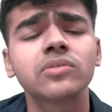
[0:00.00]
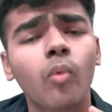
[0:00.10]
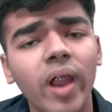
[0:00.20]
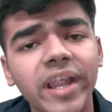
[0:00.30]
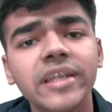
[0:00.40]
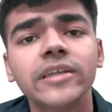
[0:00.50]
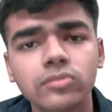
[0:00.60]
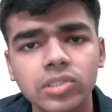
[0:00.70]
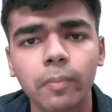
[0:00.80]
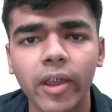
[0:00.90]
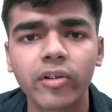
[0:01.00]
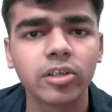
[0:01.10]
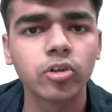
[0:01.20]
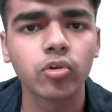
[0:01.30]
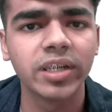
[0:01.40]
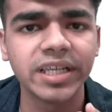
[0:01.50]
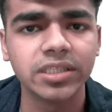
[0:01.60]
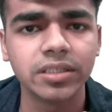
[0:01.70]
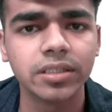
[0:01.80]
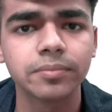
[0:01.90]
widely used biocontrol
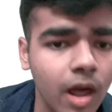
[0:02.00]
agent